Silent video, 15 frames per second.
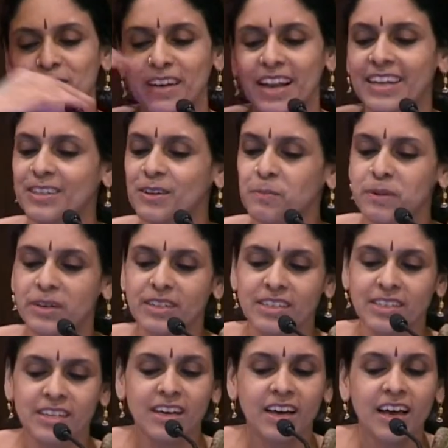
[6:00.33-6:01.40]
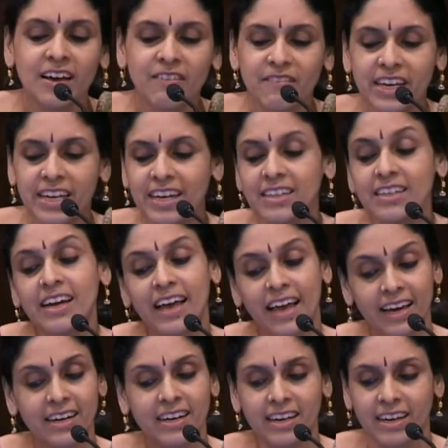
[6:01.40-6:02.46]
philanthropist Virendra
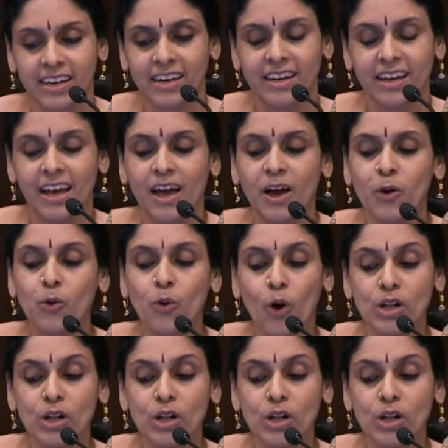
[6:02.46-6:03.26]
Hegde, who